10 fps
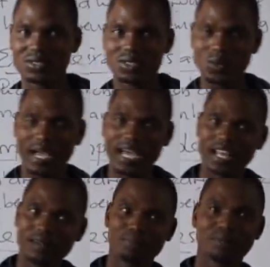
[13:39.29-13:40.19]
to
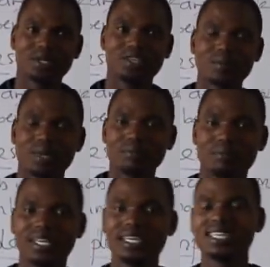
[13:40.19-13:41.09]
help human
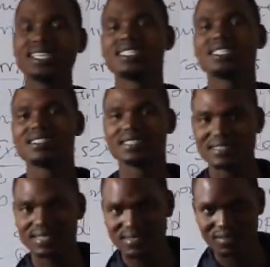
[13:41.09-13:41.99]

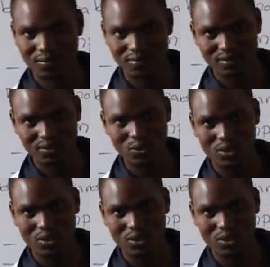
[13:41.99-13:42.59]
beings to